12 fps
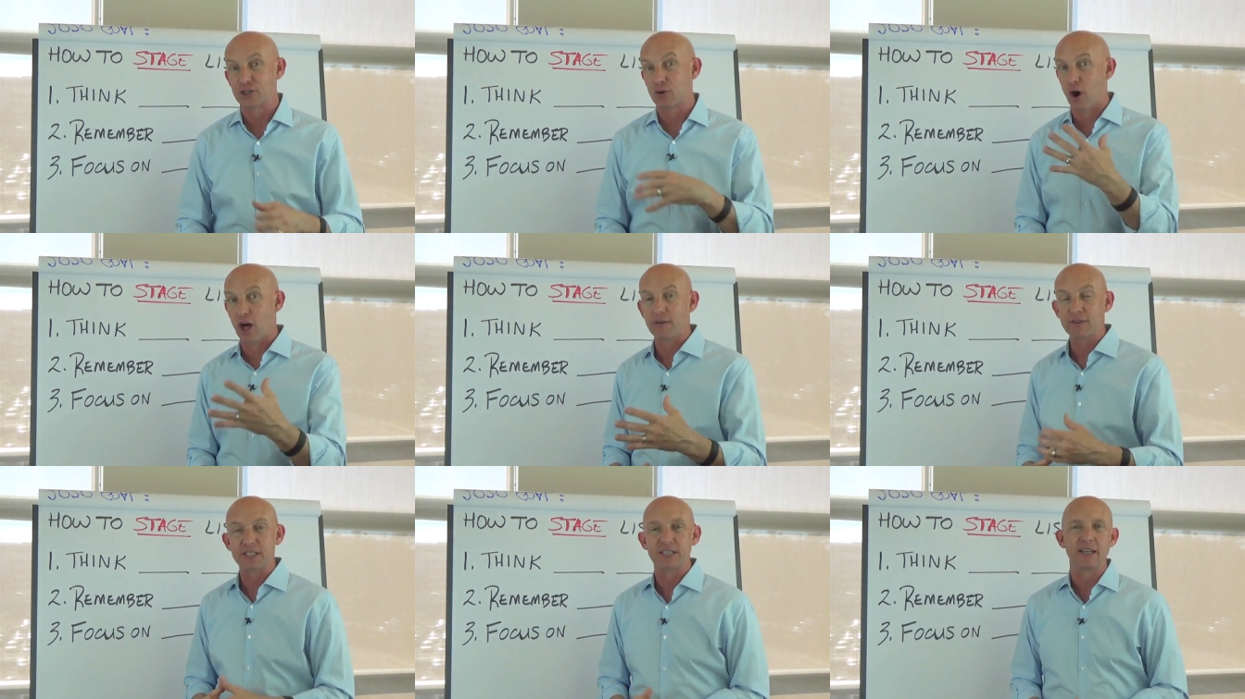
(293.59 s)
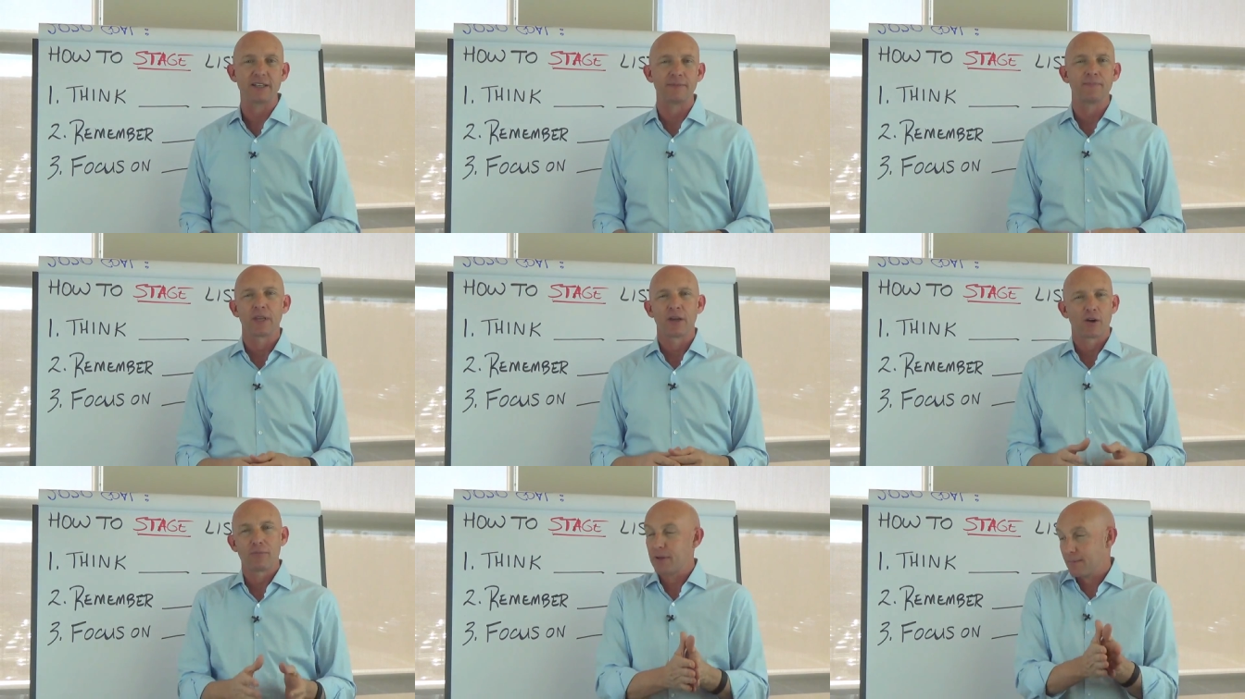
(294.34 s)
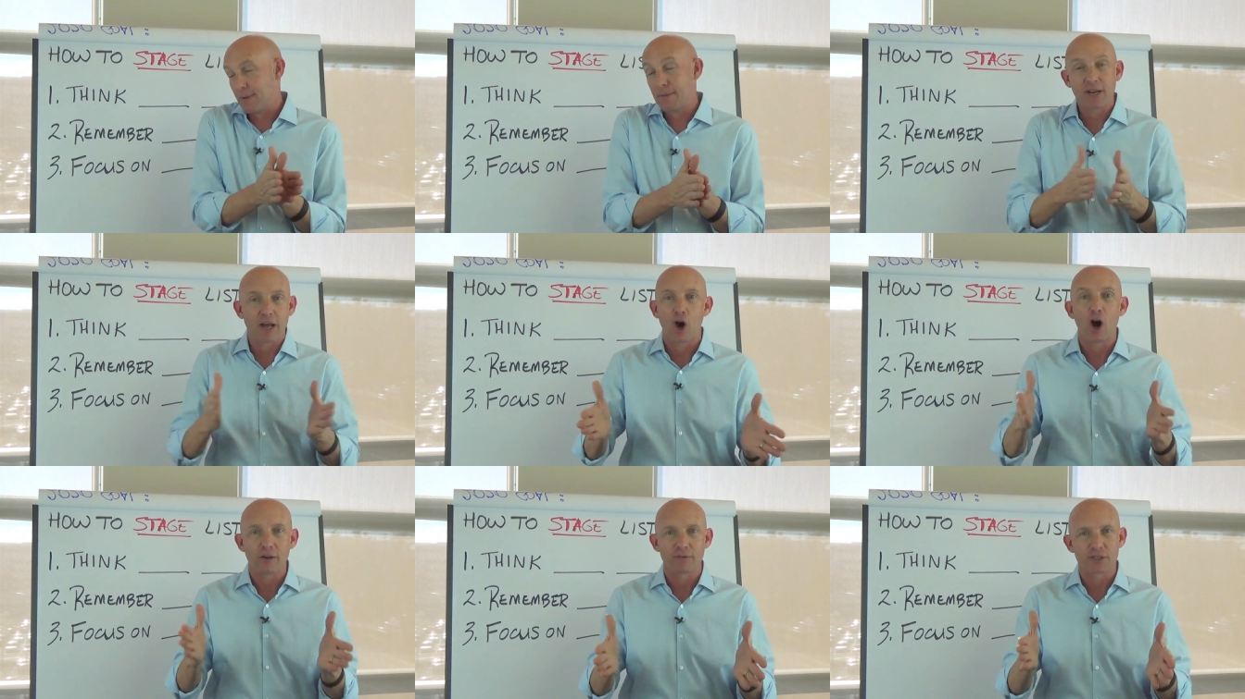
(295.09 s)
So all of a sudden, or maybe not
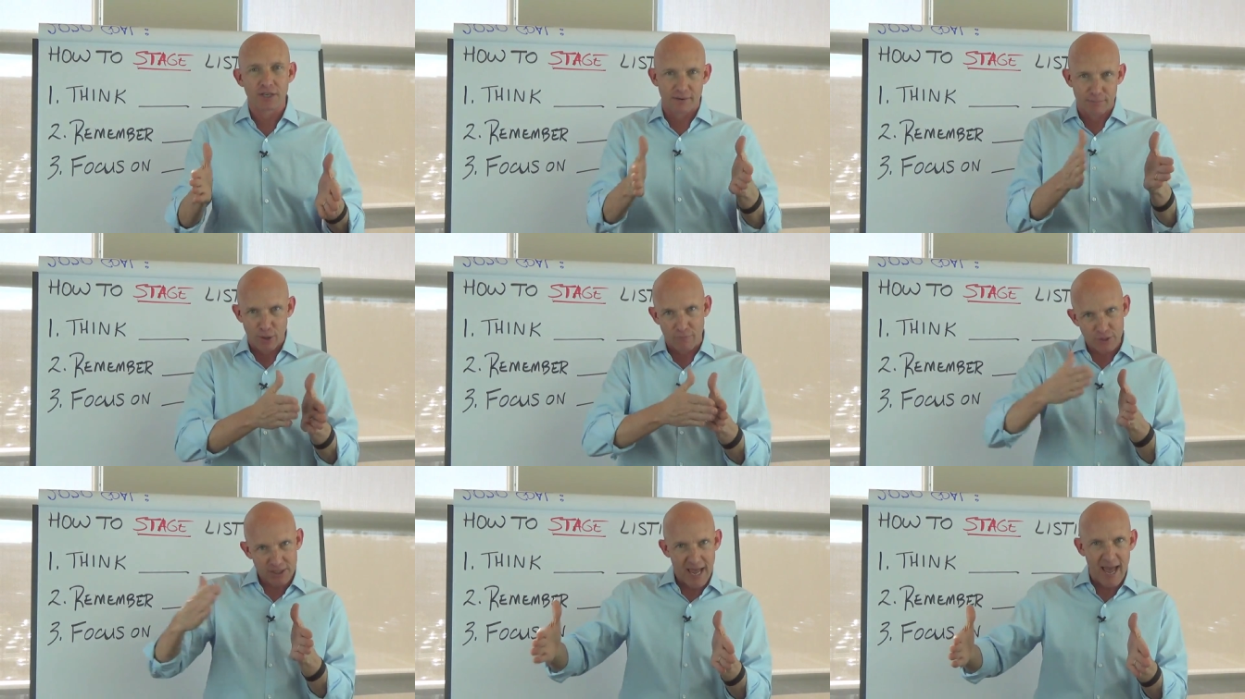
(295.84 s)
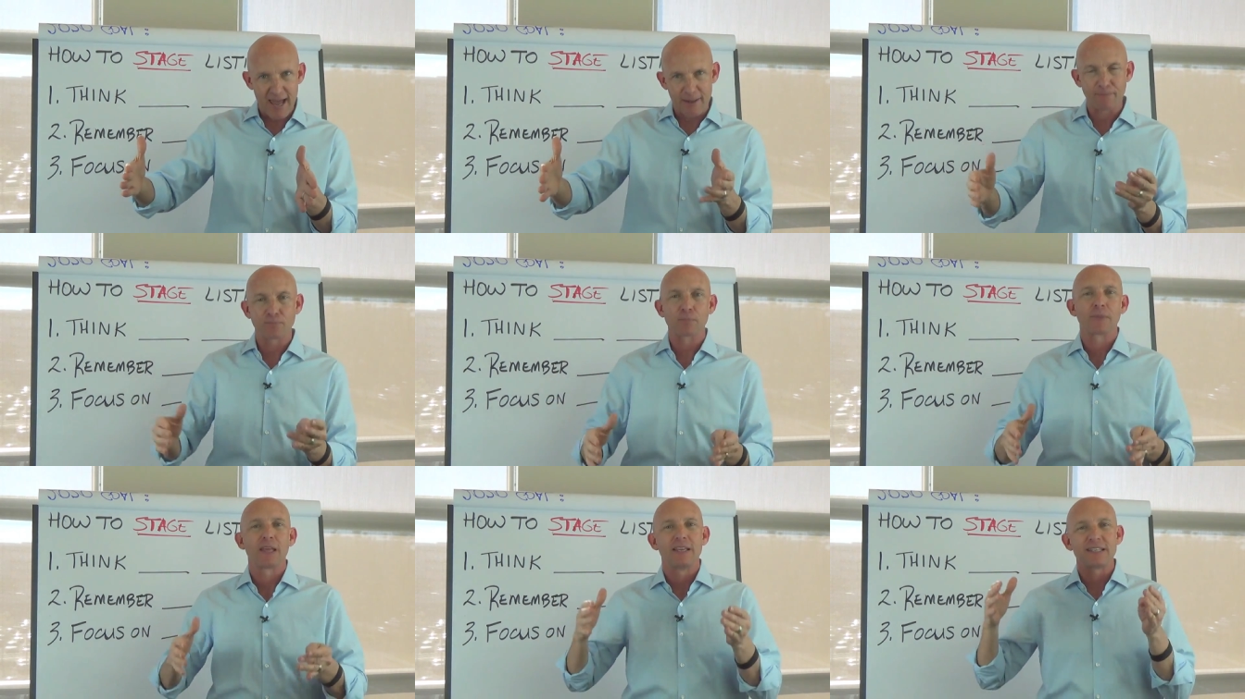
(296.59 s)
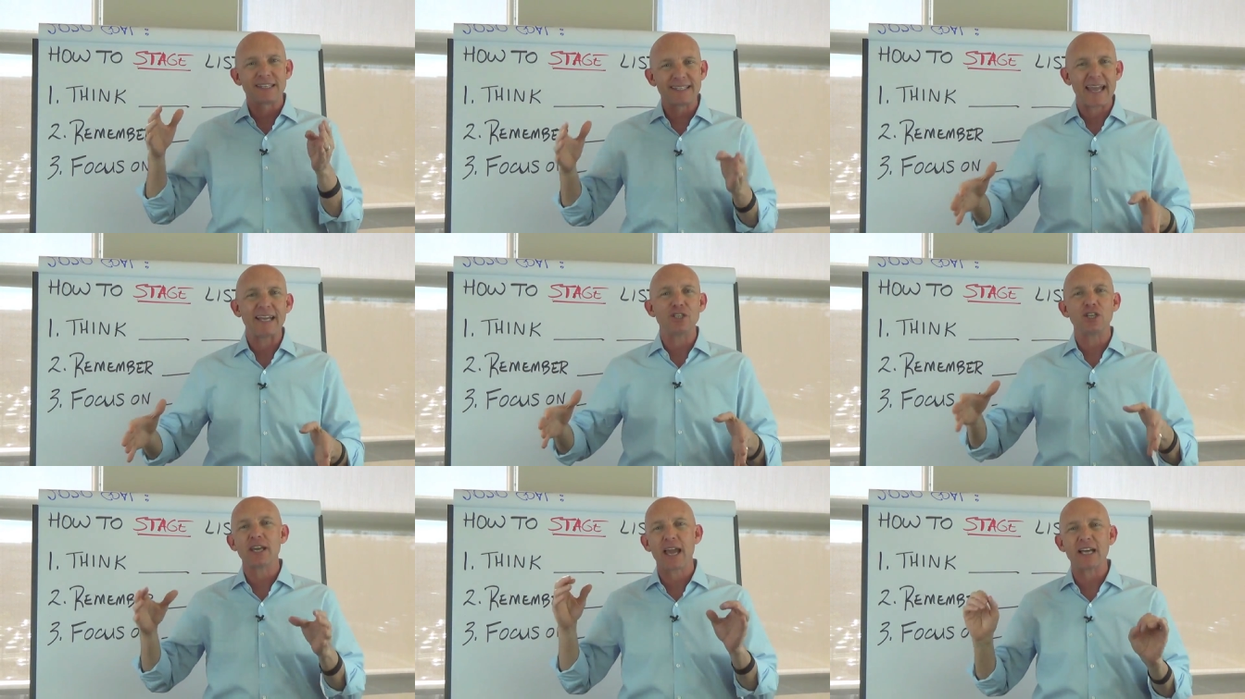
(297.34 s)
all of a sudden, but over time,
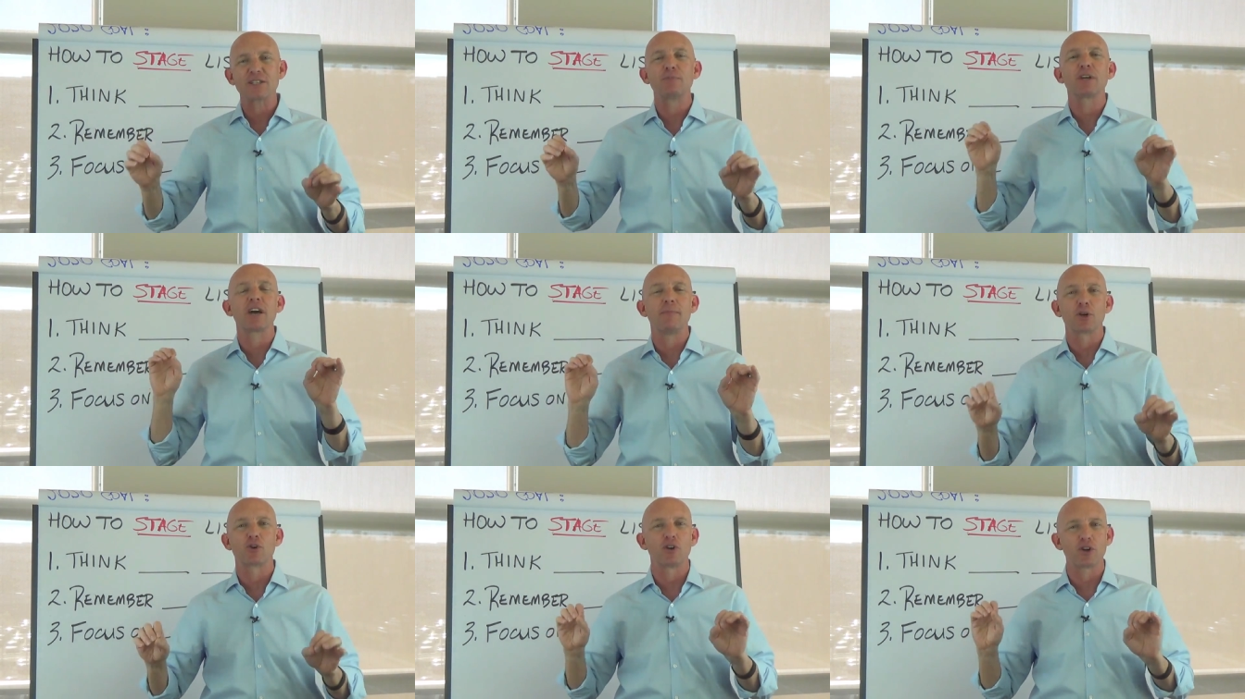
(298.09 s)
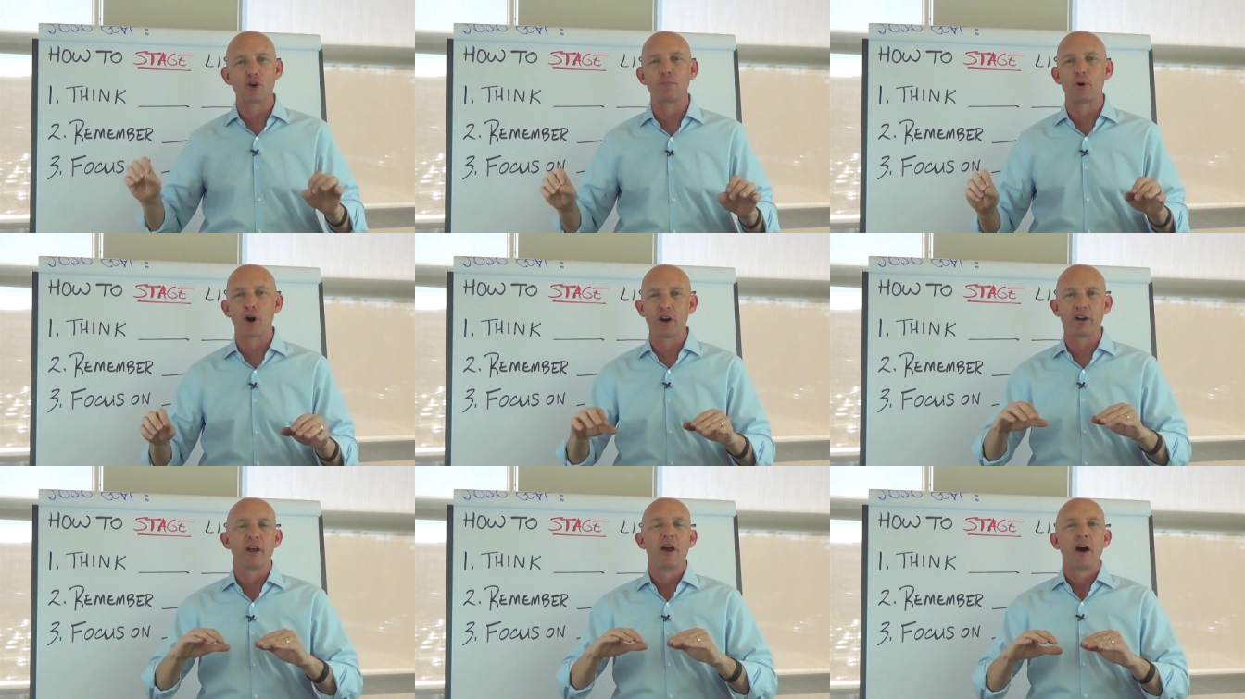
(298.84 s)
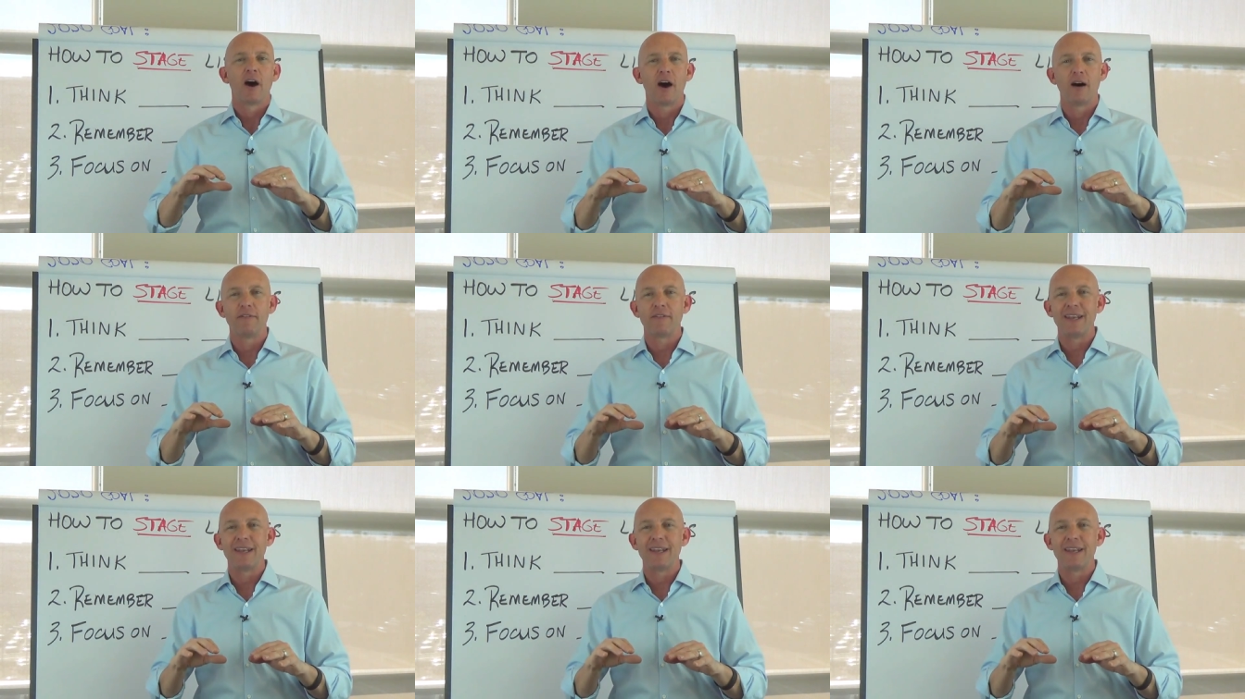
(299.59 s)
Staging has become a critical part of